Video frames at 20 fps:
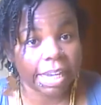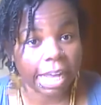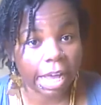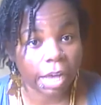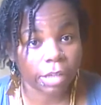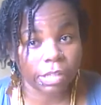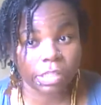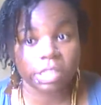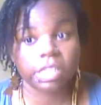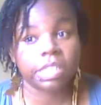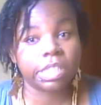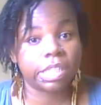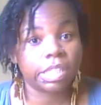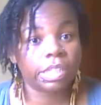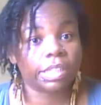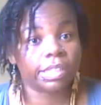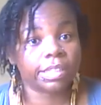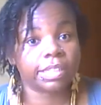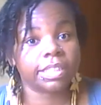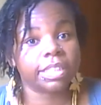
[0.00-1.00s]
that house
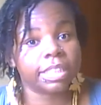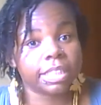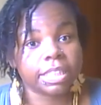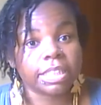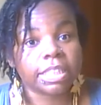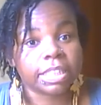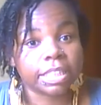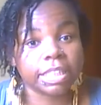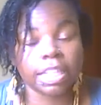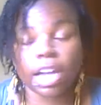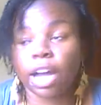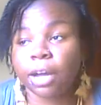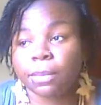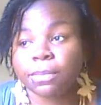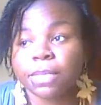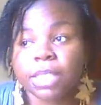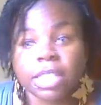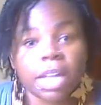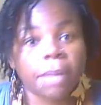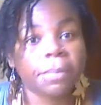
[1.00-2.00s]
until
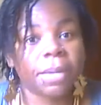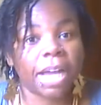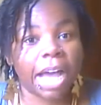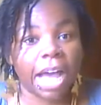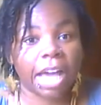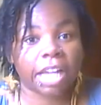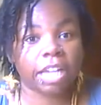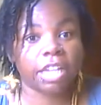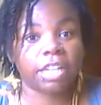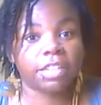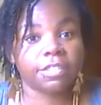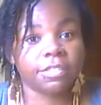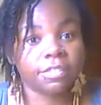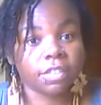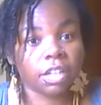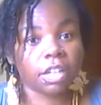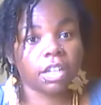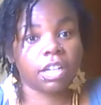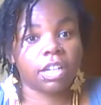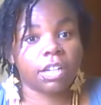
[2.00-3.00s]
some kind
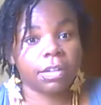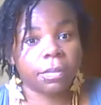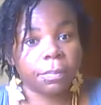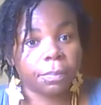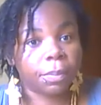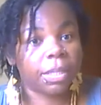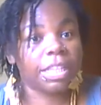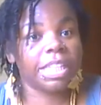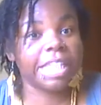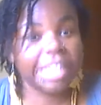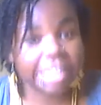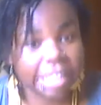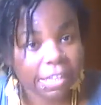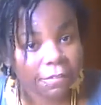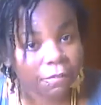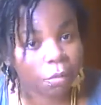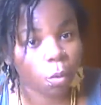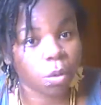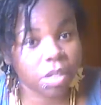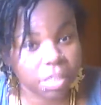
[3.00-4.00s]
of police
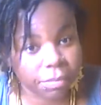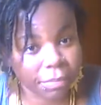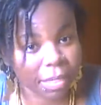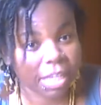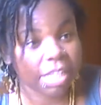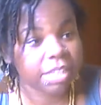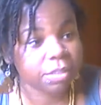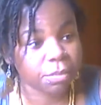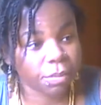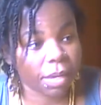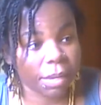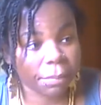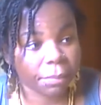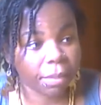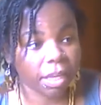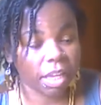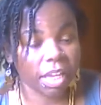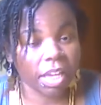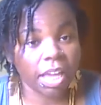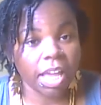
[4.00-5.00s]
enforcement is with
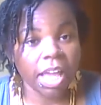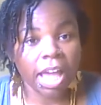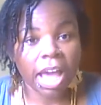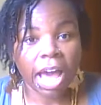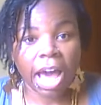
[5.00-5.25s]
me.